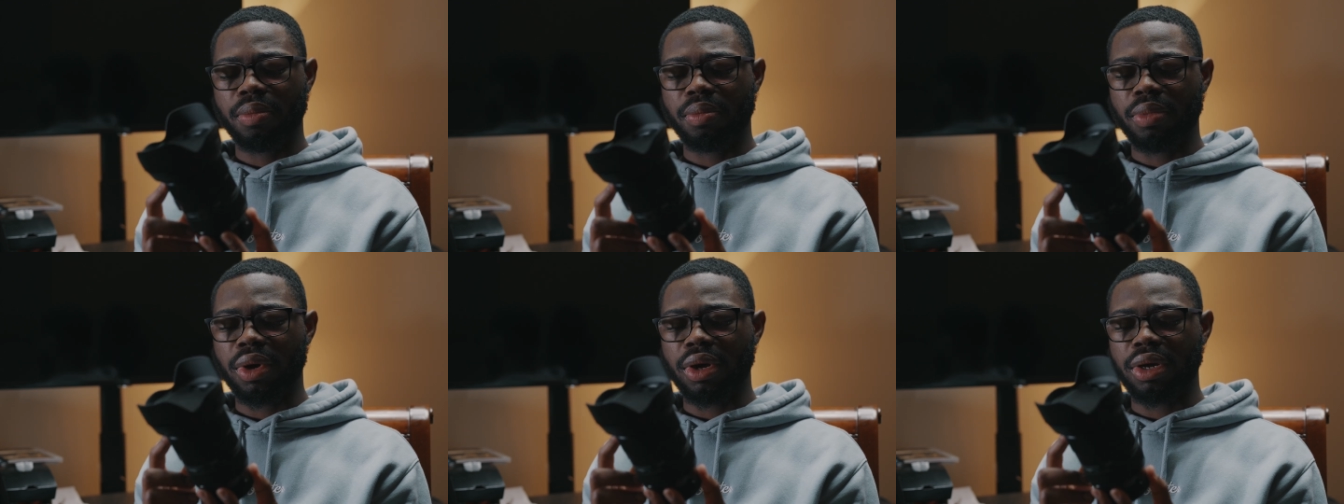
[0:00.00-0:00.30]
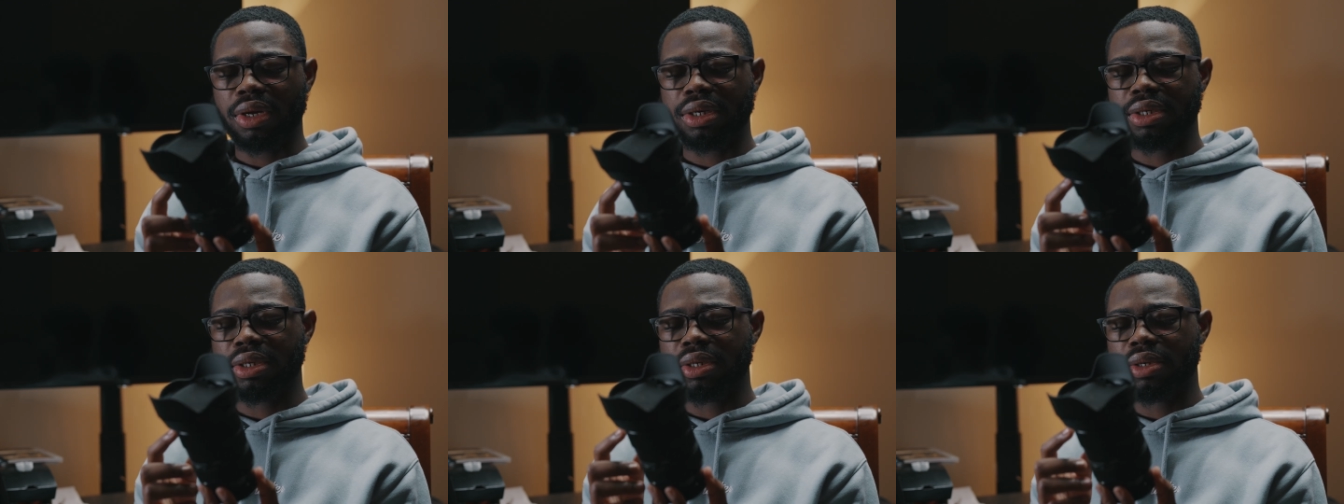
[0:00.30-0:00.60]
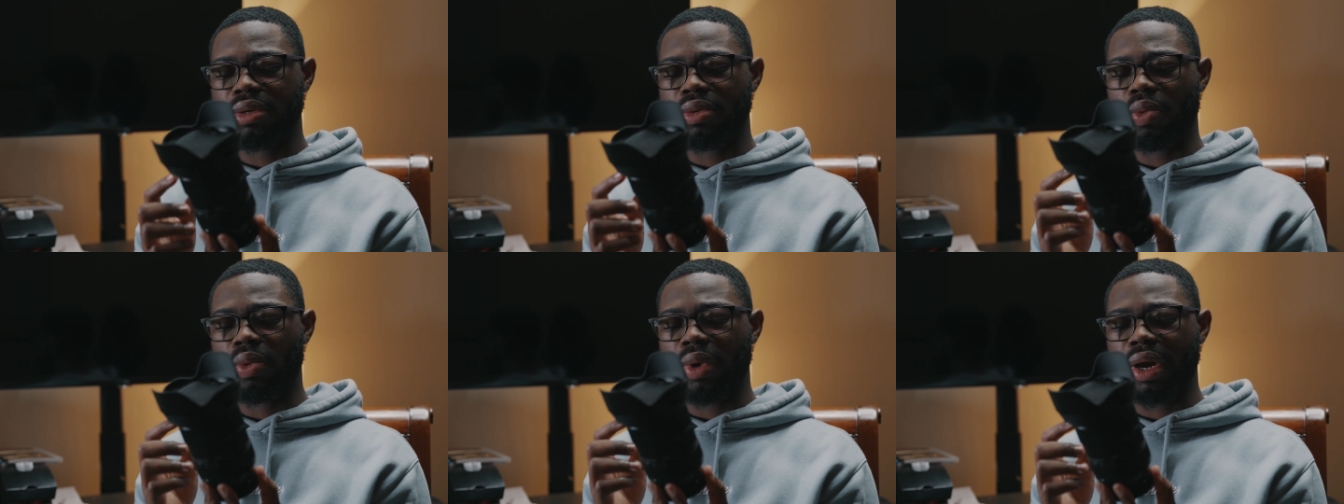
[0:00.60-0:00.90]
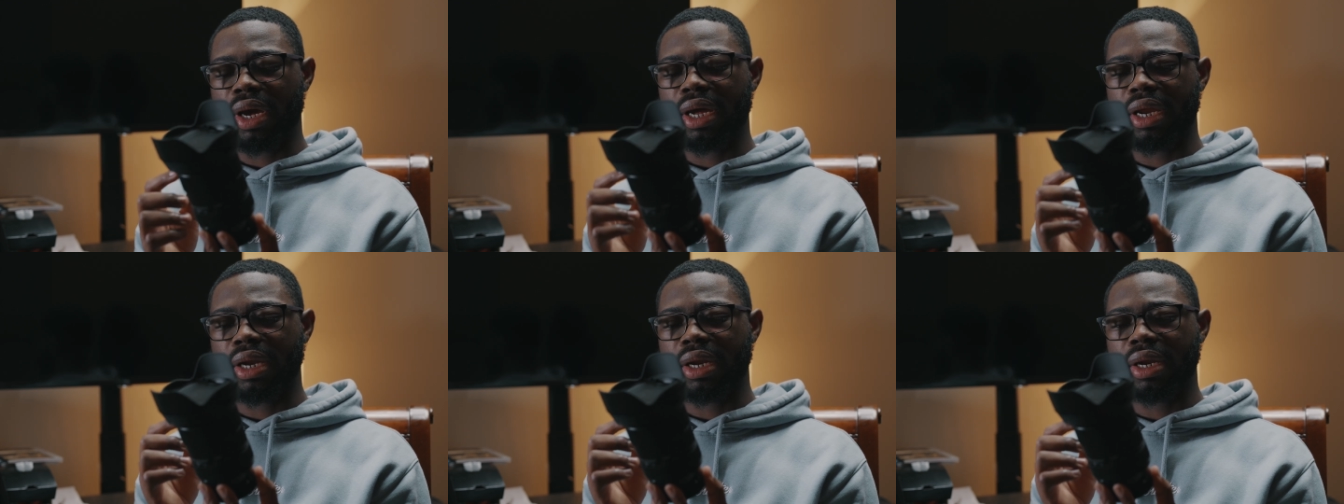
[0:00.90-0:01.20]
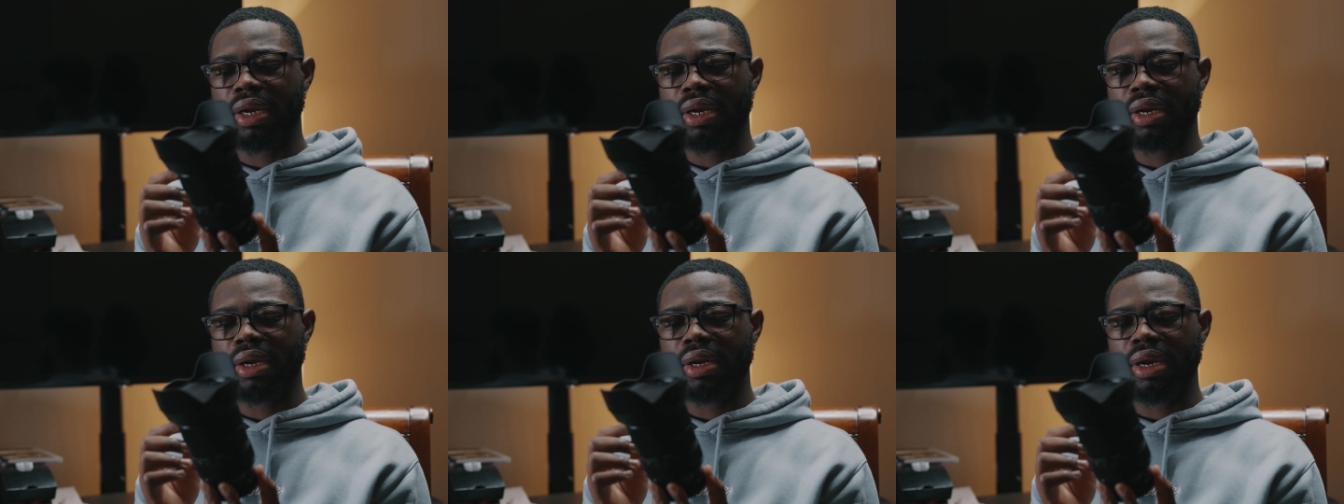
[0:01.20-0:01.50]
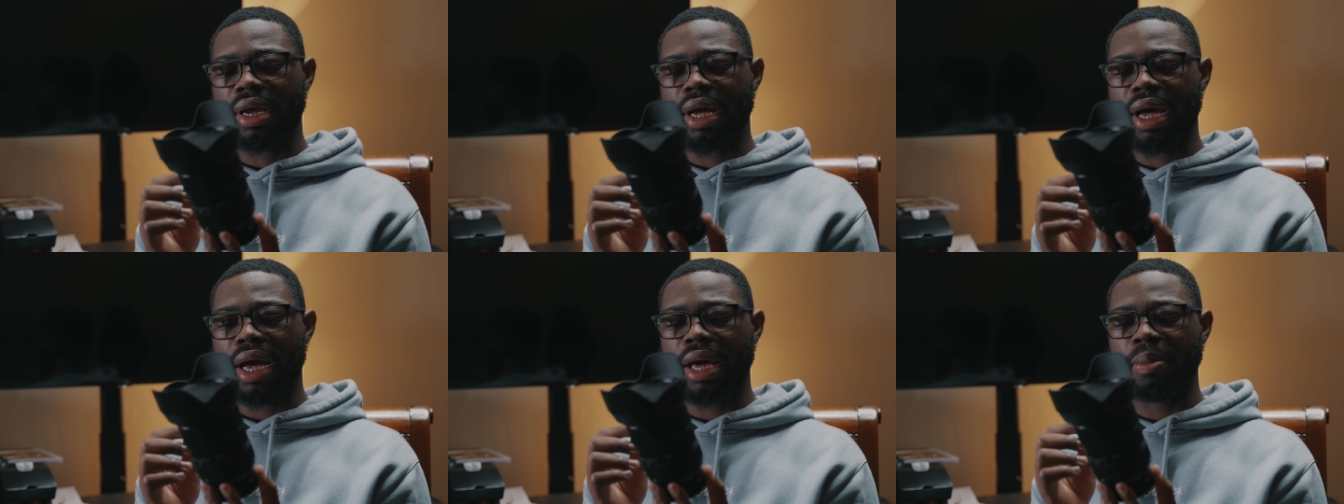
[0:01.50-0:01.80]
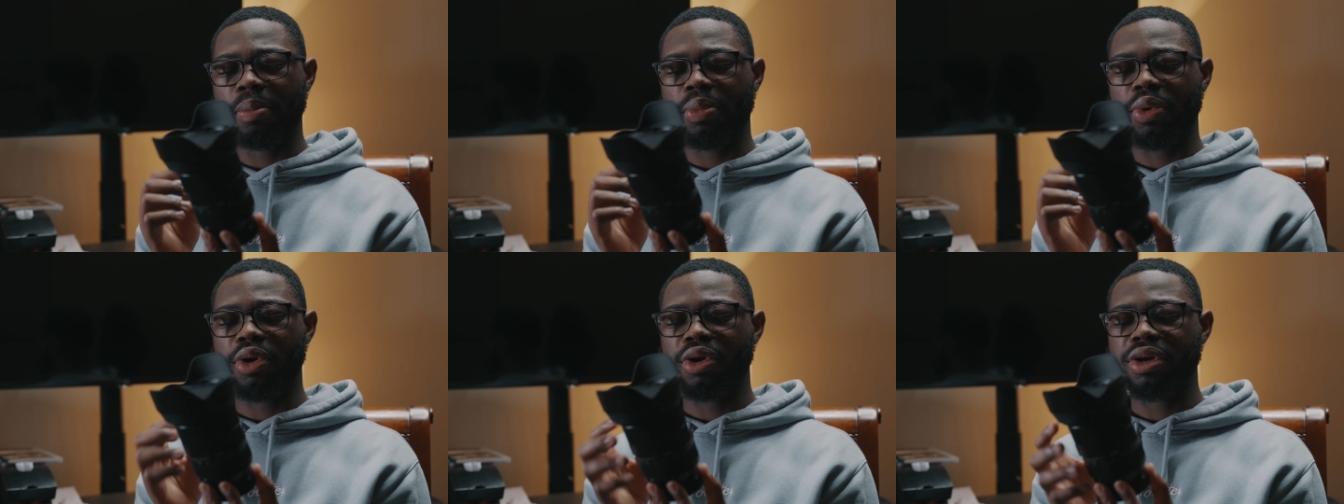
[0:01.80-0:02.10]
But when I
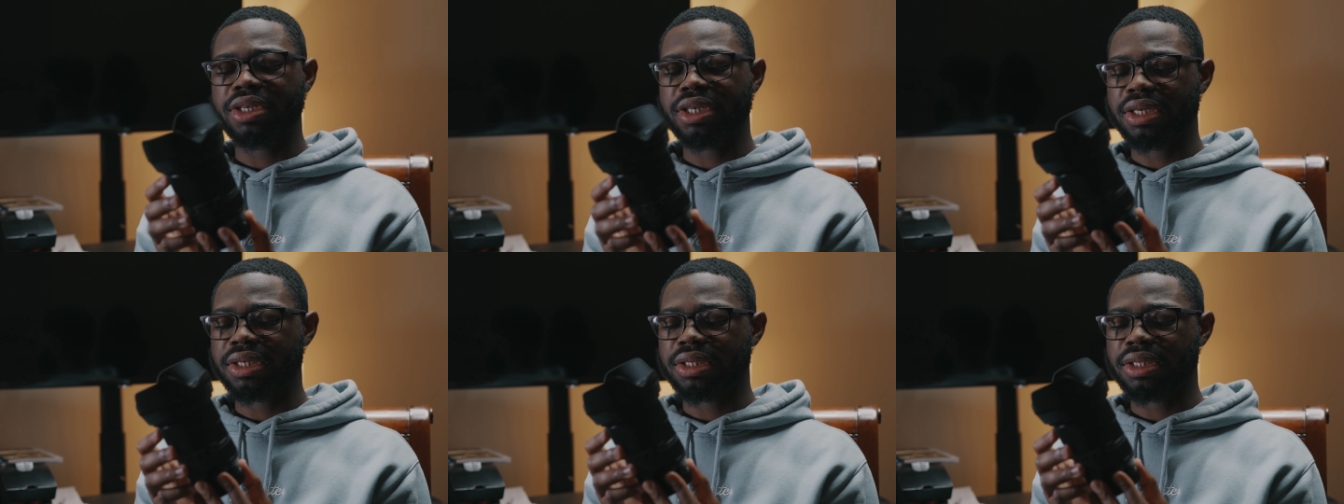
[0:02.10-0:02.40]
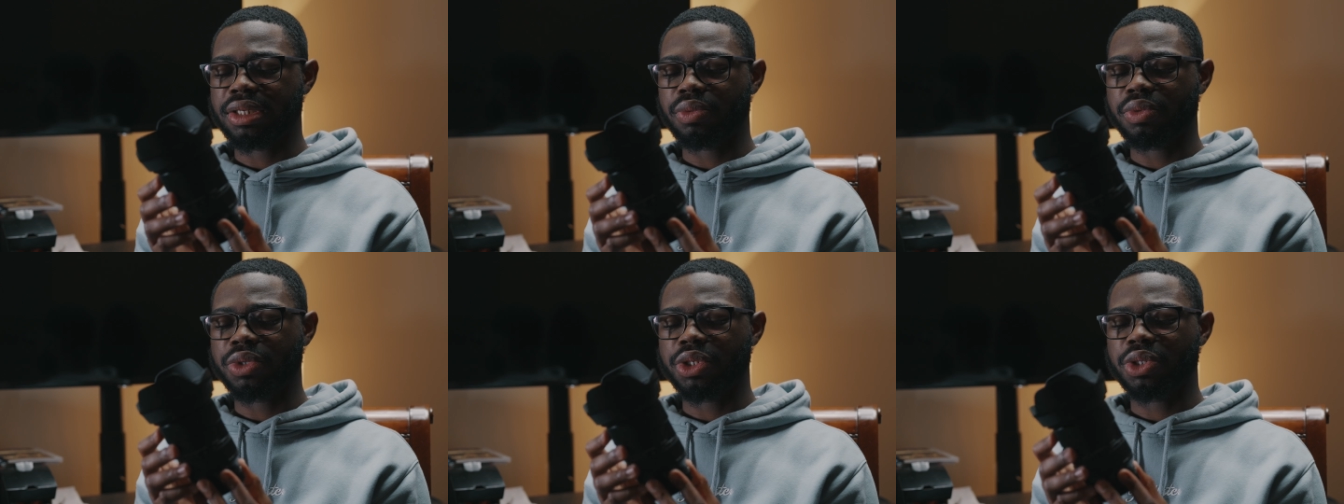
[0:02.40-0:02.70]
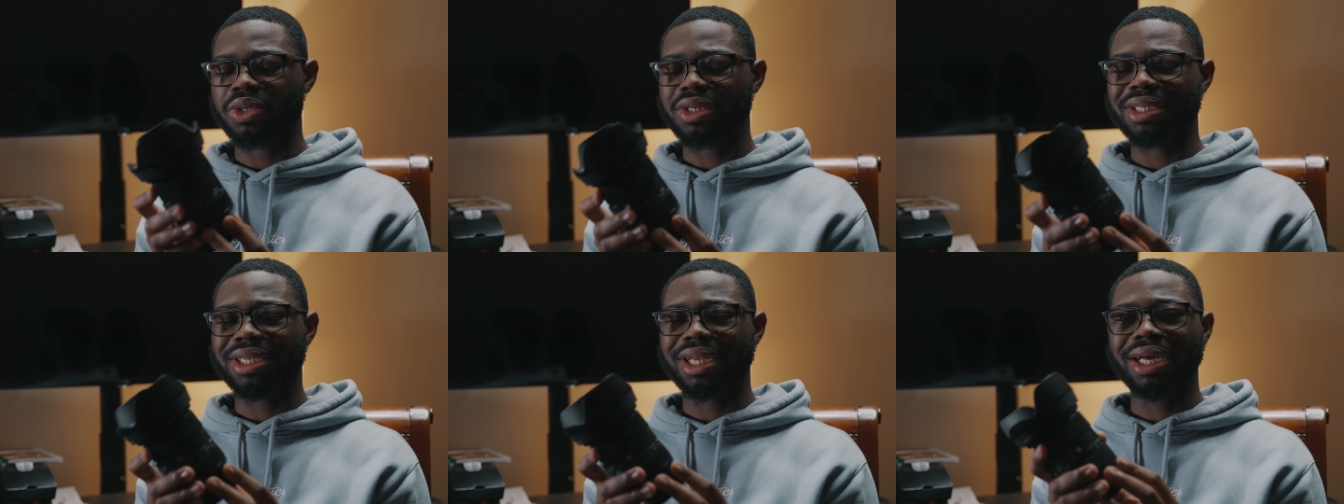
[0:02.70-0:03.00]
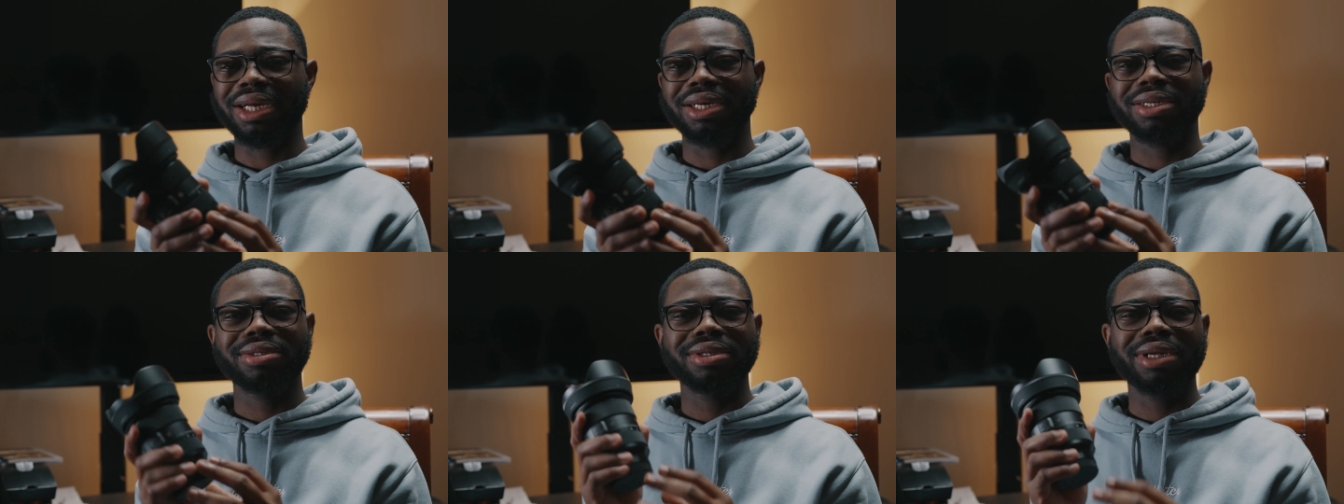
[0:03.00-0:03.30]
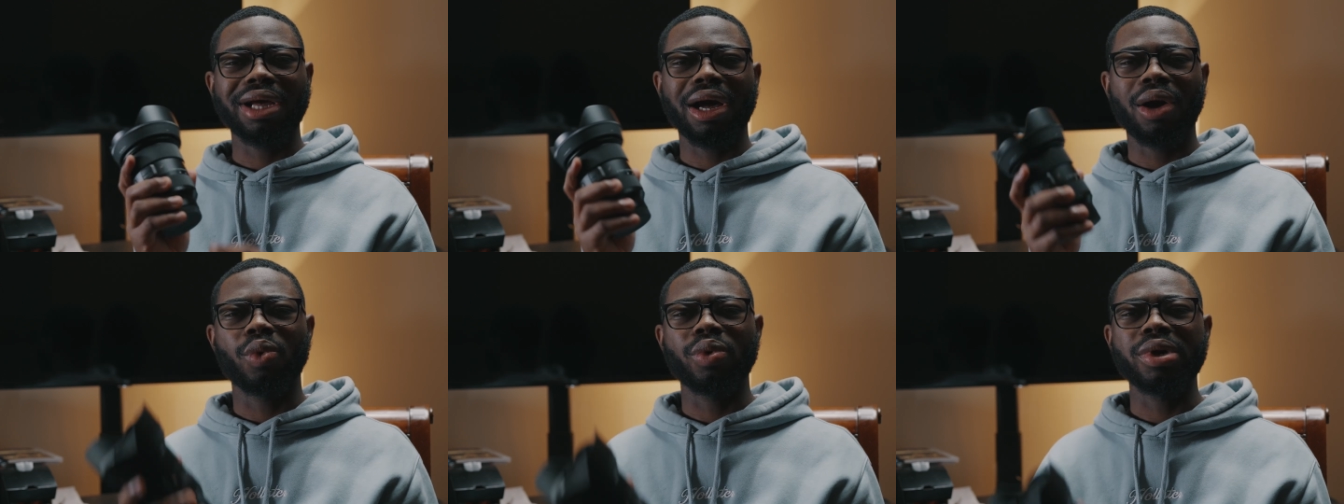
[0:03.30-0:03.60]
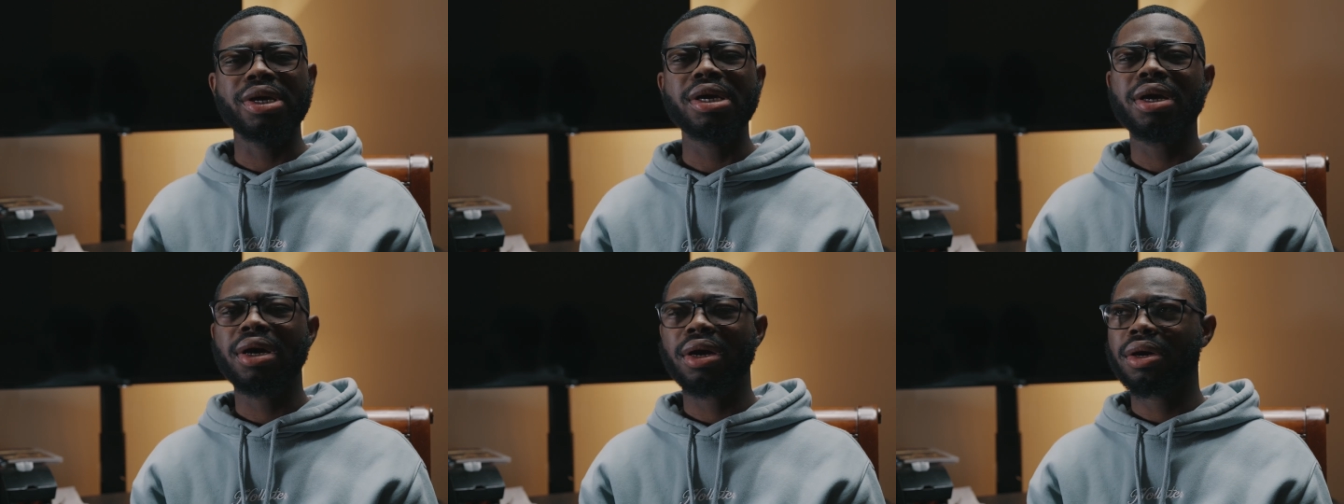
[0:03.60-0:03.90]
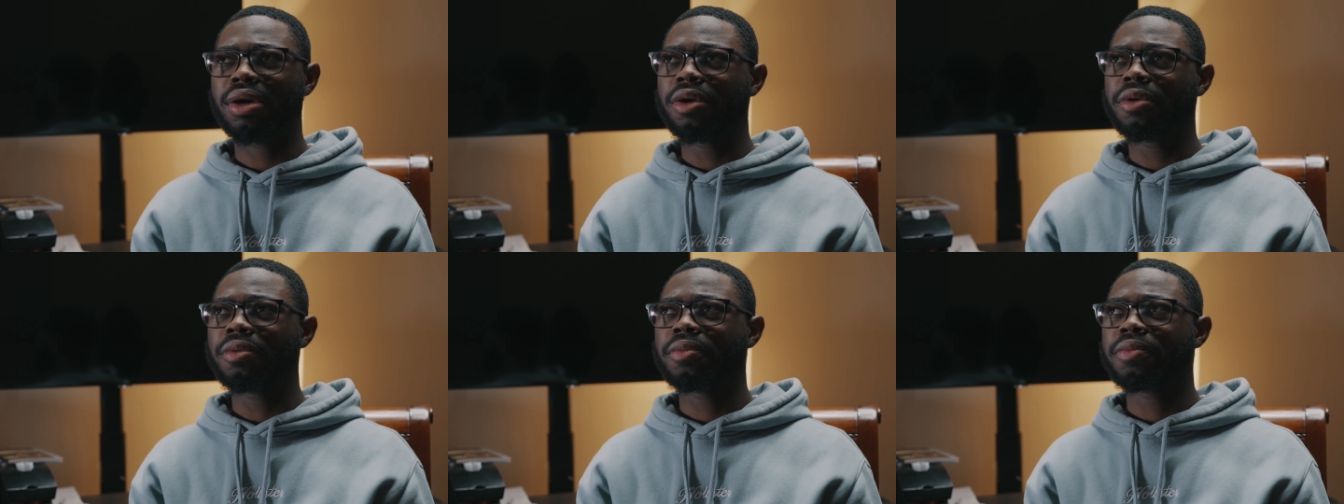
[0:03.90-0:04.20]
purchased it, which was like a week
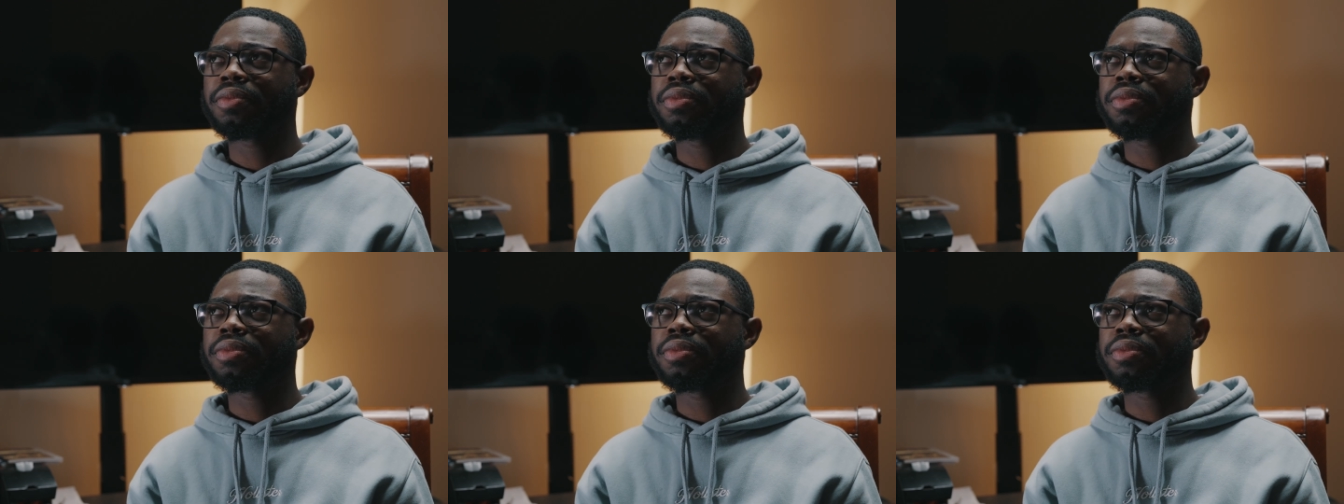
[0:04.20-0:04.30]
ago,